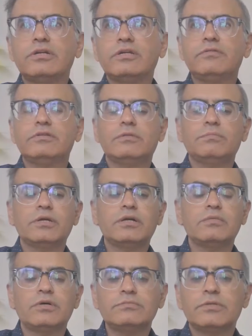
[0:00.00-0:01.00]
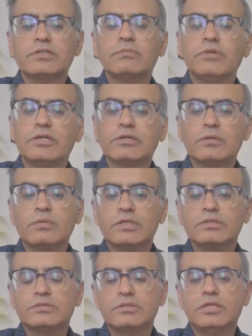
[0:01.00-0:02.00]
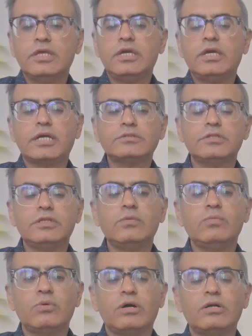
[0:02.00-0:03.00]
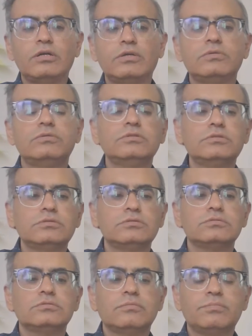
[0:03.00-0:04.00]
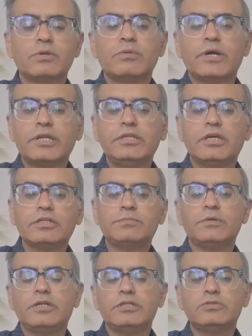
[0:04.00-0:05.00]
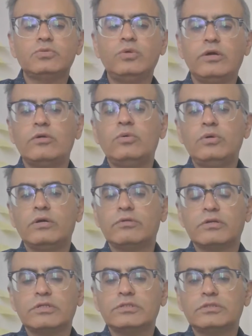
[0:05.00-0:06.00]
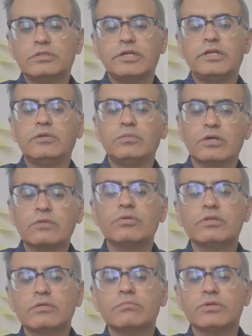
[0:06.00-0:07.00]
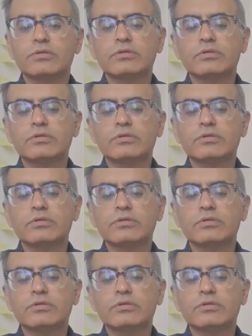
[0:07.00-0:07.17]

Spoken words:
even the bigger ones, but the major ones, they actually want to provide the expertise to whoever is ready to work with them.